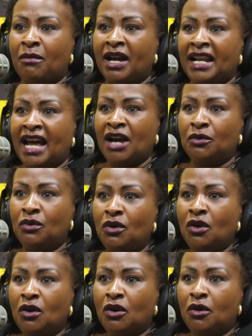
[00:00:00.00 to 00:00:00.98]
bwanangu.
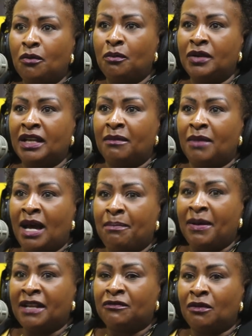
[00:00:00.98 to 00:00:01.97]
Mm-hmm.
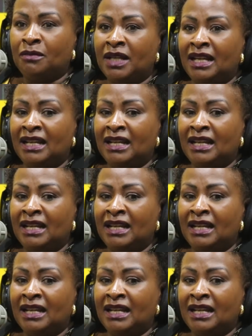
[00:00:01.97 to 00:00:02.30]
Apart from